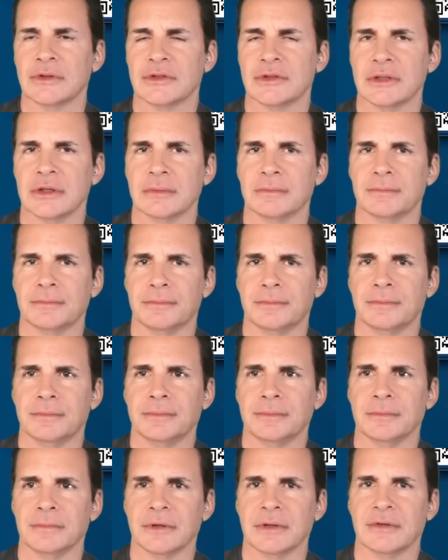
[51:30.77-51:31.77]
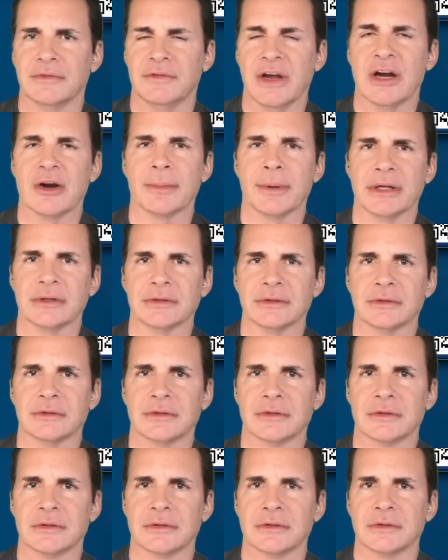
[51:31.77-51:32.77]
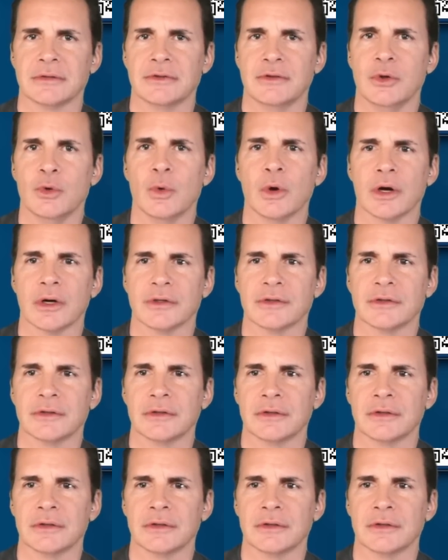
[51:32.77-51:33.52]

it's a conveyor belt. It's two words.